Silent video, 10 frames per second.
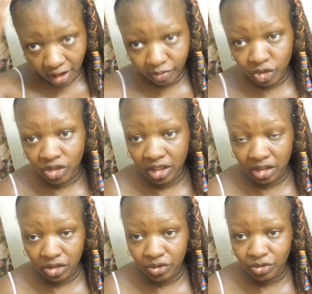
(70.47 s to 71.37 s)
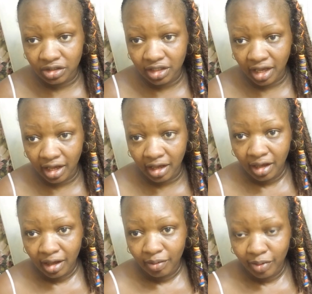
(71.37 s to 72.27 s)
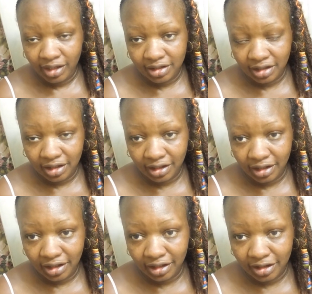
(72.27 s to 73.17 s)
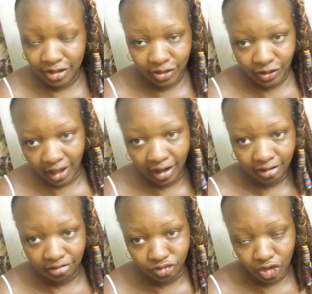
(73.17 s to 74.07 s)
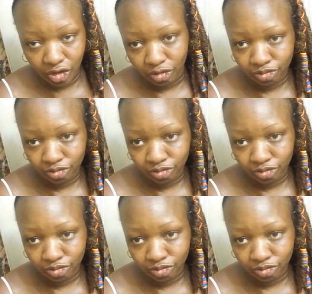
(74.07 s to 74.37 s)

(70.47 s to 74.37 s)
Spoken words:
I'm trying to use that basically so that, you know,